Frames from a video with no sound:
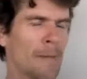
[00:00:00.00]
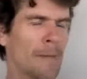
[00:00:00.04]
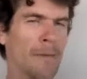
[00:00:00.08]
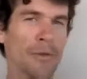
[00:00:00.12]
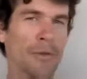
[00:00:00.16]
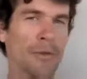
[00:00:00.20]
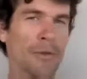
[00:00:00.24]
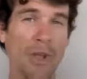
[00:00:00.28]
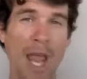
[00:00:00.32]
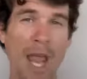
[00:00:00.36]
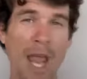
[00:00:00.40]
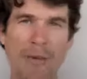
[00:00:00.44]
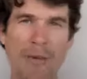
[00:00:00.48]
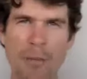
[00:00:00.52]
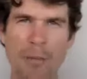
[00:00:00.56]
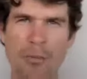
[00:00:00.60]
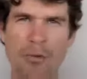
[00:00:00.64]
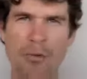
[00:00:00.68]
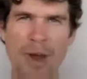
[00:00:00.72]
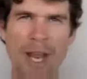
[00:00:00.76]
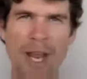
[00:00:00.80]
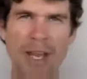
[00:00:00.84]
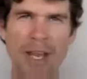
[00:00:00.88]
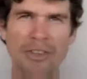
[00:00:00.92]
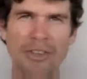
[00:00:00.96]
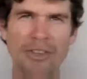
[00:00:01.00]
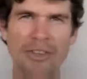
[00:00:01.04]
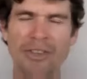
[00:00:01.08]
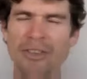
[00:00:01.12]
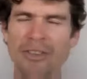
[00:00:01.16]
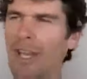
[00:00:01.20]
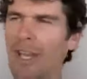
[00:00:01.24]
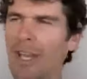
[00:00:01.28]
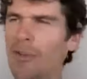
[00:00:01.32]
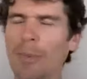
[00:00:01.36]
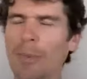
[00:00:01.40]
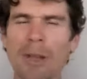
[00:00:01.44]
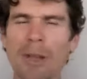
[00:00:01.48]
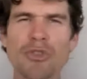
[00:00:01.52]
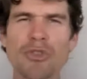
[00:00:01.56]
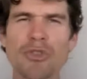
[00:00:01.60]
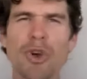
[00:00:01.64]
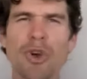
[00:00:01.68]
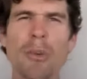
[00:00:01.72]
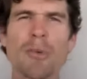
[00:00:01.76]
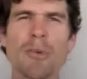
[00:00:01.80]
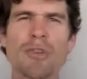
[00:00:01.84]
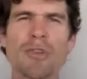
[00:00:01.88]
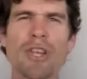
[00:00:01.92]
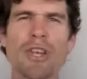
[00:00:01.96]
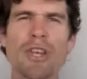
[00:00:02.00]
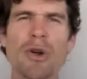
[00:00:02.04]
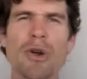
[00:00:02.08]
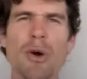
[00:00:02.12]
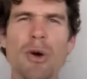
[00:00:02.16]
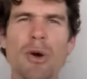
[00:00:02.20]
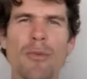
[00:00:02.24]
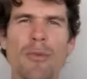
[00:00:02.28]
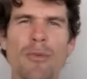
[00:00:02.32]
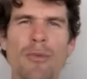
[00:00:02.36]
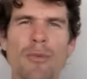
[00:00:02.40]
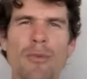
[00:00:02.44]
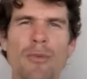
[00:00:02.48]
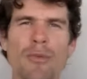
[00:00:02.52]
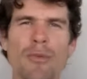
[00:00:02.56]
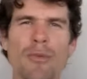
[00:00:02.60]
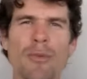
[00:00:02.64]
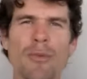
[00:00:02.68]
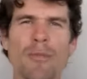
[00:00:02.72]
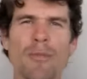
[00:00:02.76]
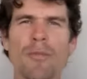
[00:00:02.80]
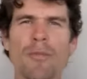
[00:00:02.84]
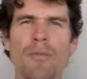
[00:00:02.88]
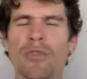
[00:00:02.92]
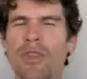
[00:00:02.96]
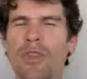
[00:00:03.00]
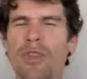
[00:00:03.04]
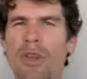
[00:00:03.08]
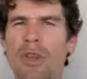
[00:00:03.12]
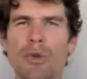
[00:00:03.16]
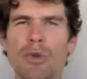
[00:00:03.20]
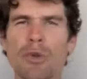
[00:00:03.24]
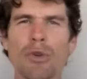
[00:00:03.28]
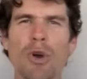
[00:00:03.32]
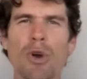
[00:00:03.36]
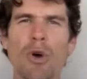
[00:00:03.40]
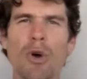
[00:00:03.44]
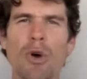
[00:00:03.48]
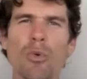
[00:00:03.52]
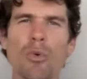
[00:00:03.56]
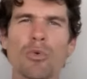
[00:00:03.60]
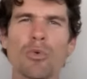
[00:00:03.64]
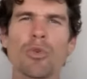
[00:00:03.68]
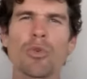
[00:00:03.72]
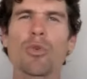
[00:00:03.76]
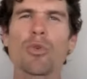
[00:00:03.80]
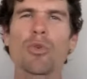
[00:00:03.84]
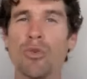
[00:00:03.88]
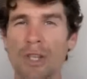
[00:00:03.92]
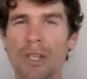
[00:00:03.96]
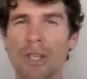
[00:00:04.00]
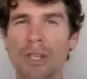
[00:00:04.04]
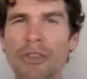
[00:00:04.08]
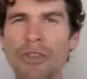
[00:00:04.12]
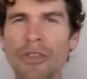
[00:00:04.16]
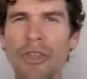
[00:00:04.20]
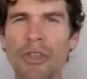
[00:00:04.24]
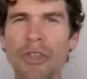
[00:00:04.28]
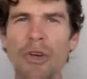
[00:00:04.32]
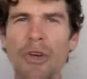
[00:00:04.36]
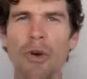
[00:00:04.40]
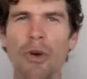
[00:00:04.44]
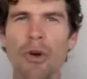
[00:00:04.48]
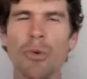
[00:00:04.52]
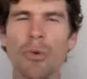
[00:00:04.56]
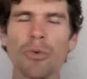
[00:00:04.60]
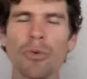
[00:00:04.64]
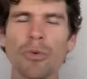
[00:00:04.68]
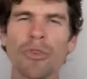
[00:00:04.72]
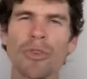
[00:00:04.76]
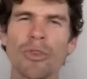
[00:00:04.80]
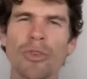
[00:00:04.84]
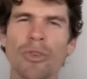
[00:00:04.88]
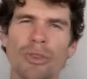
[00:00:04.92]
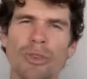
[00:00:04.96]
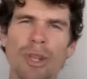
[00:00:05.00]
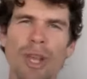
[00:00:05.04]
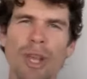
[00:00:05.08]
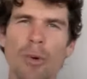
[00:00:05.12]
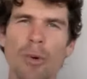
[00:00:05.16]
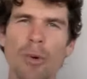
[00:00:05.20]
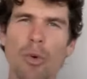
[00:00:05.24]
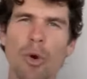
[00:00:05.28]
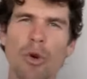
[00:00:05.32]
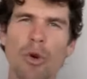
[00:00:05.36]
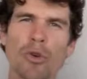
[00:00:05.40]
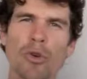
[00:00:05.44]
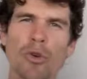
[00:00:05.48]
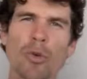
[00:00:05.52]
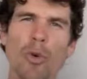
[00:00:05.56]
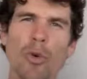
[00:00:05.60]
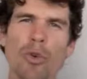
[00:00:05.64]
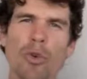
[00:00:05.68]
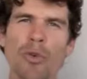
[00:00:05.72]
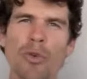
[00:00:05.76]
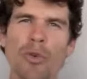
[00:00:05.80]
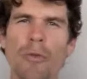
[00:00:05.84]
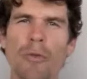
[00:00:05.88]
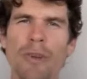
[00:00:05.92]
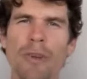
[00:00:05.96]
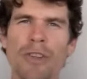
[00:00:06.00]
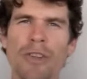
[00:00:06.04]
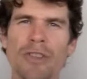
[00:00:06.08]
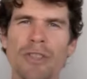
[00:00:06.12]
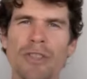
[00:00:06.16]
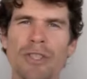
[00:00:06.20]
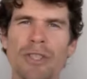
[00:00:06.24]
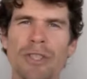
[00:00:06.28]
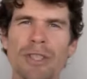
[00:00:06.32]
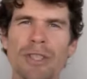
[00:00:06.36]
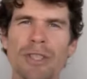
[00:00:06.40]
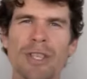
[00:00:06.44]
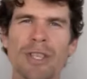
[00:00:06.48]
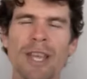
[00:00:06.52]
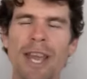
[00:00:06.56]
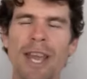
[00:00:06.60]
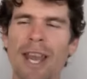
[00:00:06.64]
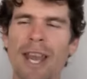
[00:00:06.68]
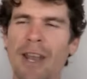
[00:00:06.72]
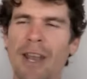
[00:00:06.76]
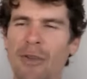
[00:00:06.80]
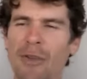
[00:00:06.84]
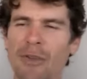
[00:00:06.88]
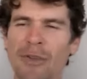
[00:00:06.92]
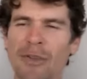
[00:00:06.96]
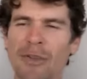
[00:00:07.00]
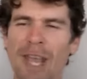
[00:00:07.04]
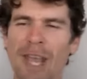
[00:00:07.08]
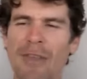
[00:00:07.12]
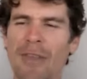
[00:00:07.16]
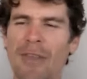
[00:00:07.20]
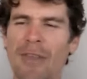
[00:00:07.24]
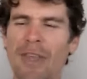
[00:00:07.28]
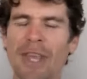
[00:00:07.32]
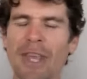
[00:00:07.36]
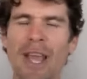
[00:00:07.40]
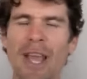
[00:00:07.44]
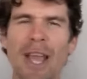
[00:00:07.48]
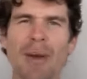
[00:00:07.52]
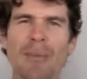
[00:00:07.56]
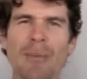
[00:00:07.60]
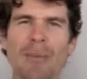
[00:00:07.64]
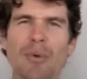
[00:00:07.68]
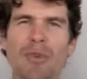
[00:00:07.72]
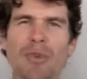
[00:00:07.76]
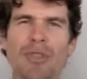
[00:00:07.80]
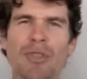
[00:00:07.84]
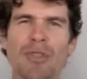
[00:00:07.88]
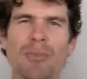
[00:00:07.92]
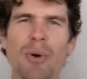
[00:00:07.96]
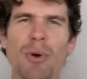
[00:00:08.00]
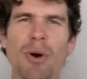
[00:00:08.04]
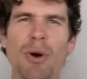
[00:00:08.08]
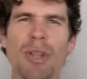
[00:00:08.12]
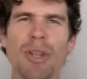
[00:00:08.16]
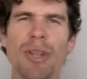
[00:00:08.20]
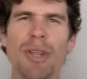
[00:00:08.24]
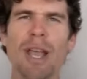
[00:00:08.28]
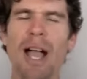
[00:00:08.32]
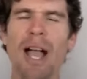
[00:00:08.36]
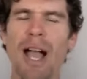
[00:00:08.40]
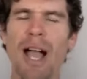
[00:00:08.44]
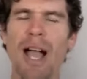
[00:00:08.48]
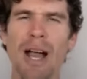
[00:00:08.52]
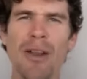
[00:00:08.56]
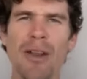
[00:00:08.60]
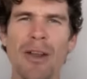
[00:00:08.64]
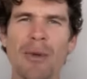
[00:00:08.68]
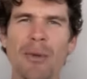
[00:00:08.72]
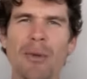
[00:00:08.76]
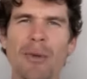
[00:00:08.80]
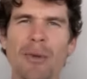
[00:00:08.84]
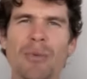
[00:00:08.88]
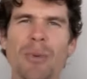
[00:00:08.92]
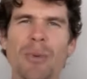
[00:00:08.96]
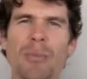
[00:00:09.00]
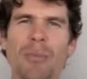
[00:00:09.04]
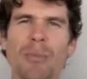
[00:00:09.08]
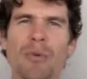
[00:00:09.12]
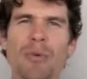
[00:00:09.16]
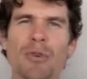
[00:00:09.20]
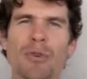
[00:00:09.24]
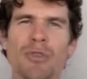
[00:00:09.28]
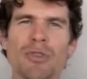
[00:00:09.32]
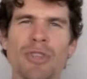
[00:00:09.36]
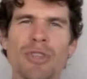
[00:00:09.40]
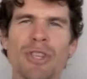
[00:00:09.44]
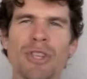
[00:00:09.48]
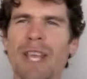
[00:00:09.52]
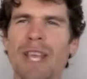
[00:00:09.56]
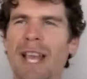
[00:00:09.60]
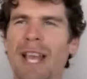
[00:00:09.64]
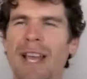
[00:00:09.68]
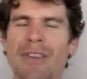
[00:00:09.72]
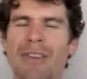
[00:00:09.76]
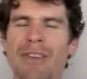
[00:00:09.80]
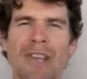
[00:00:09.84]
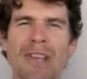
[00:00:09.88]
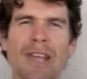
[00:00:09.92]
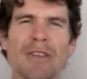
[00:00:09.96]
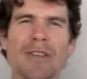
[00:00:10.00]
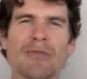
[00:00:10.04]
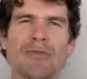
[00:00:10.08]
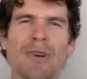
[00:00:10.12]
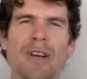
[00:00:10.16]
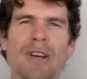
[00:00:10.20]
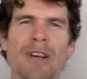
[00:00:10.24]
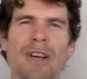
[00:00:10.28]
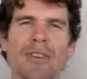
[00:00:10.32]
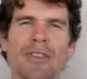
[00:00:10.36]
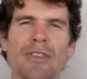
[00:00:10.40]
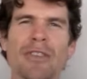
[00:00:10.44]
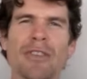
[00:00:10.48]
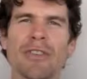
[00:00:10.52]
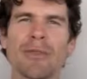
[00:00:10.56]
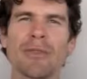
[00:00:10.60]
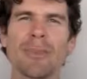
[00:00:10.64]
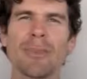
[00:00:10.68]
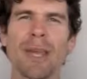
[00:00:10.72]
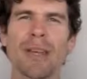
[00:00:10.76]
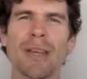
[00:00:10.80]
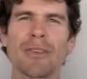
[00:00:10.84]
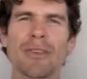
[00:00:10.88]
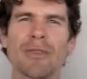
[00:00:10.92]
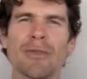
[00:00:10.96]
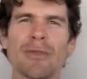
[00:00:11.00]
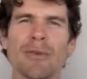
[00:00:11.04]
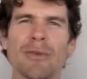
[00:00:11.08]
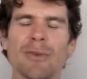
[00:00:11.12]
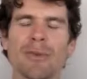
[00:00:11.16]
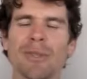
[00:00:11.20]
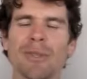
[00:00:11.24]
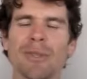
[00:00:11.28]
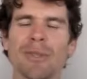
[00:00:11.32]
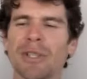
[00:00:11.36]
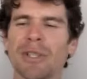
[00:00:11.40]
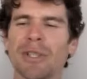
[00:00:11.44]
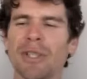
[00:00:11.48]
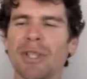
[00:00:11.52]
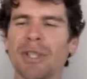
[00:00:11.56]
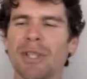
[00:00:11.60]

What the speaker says: So have the breaks, take as much time as you need off, set new goals, realistic goals, and work towards them eventually. And understand that you can't push your body harder than it wants to be pushed. You can't take drugs and expect to